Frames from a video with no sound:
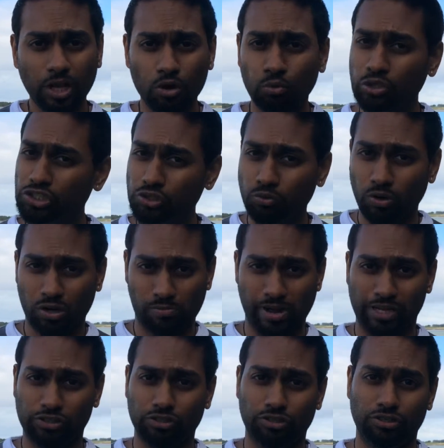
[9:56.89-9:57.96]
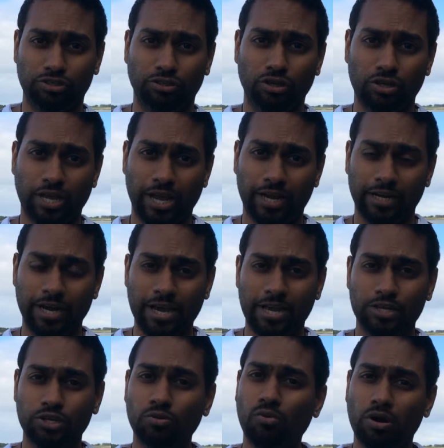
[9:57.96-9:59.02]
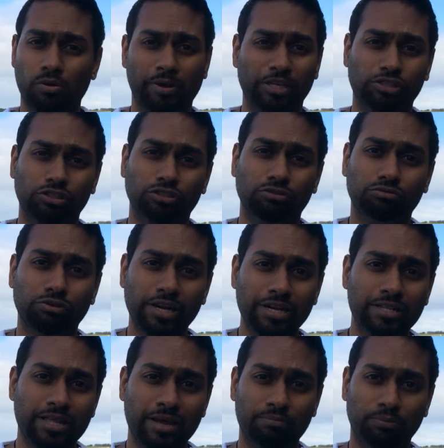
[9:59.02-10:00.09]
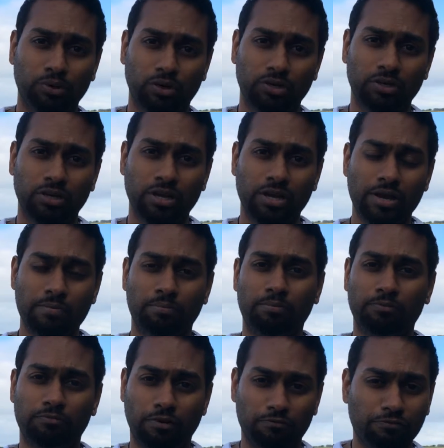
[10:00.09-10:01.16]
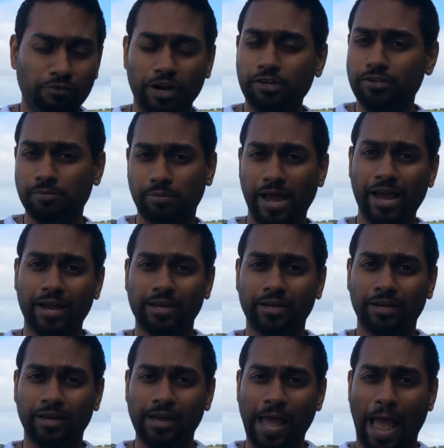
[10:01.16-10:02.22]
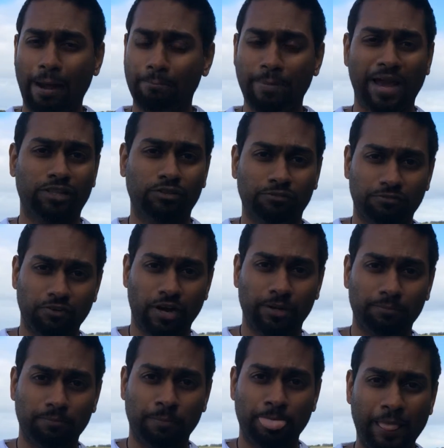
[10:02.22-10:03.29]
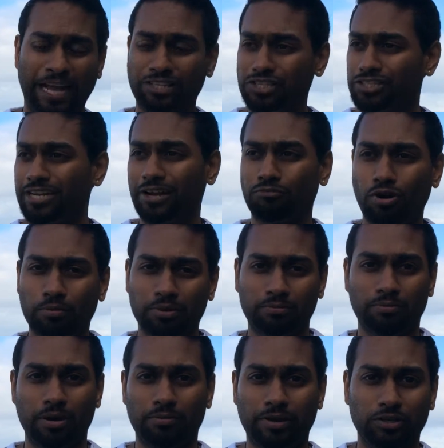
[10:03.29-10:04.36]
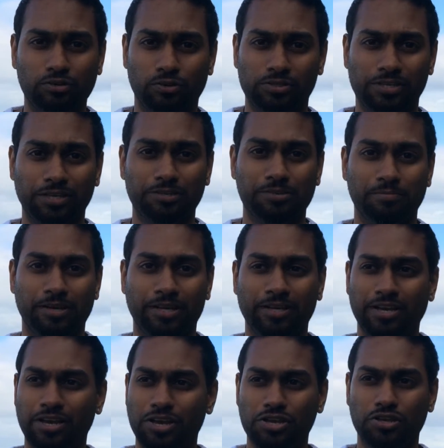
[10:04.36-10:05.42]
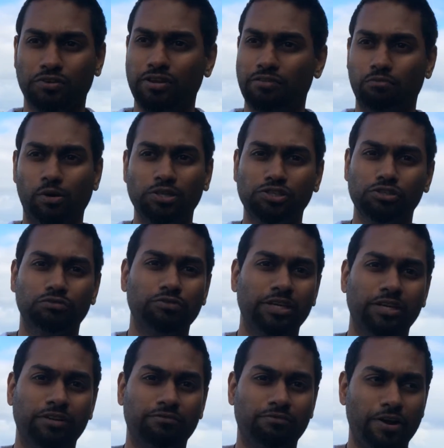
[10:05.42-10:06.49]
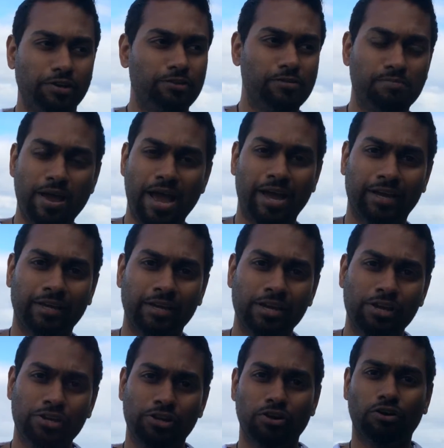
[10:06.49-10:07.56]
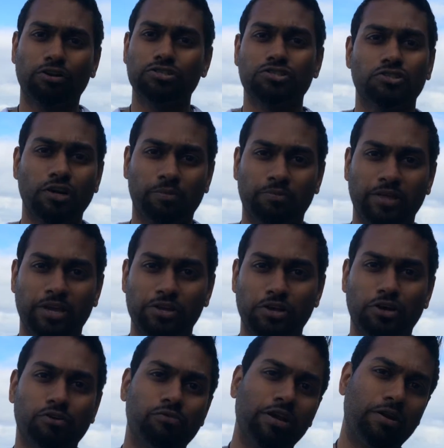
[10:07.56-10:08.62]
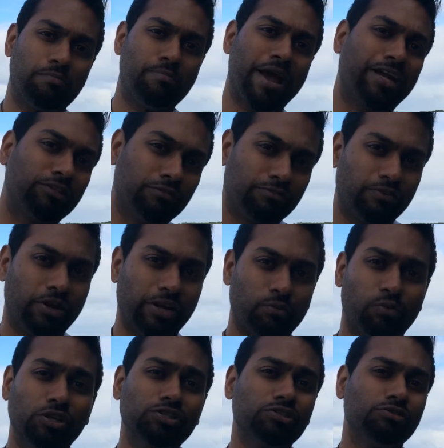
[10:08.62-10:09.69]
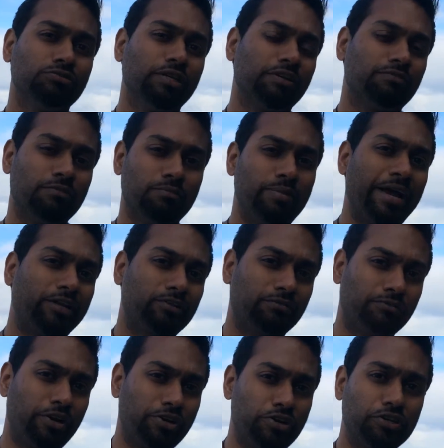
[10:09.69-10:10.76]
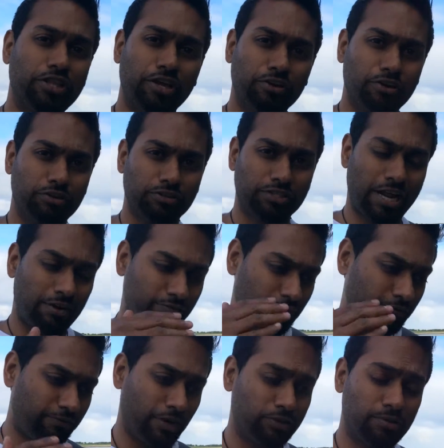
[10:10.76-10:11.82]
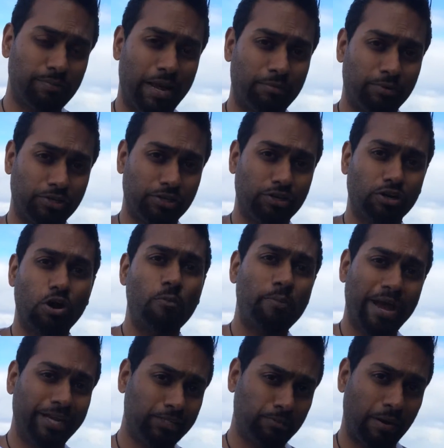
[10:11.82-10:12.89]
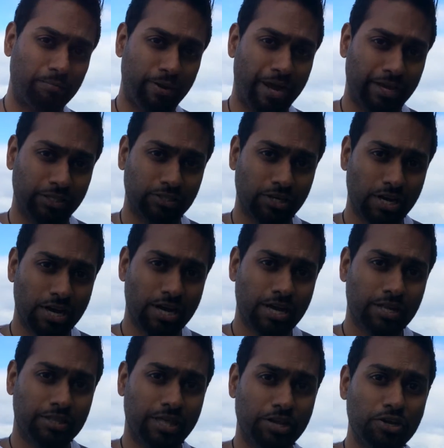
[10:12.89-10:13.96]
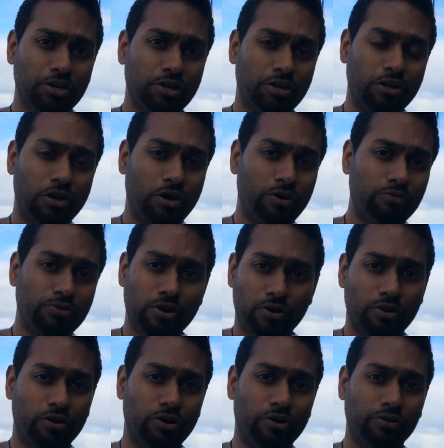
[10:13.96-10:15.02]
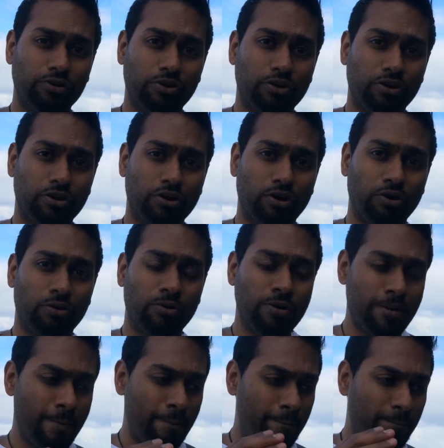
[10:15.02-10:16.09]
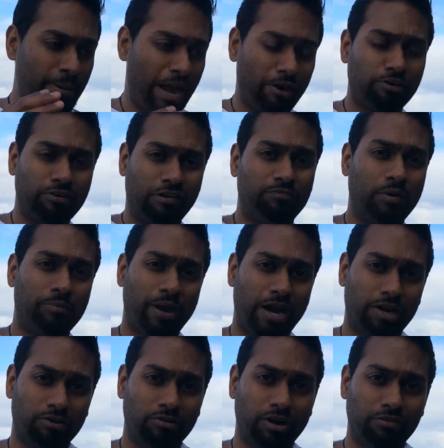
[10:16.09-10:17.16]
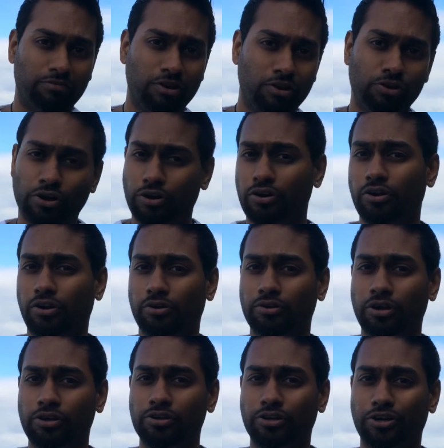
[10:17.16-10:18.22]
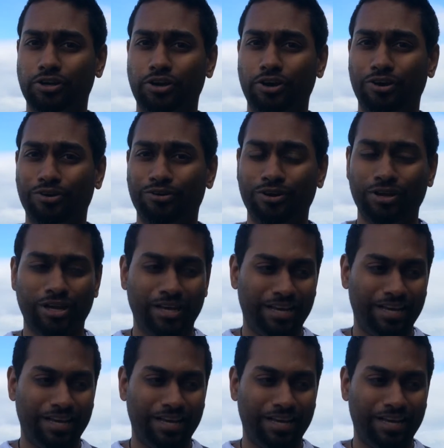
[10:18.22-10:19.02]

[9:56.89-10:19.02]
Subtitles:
which you want to make sure you look at. You want to make sure you read that book from front to back and back to front. And just like Robert, my mentor, said to me, if once you read it front to back, you're not going to stop there. You're going to read it back to front. And once you read it from back to front, then you're going to start from front to back, but you're going to go page by page. Then you're going to go, no, you're going to go paragraph by paragraph. No, you're going to go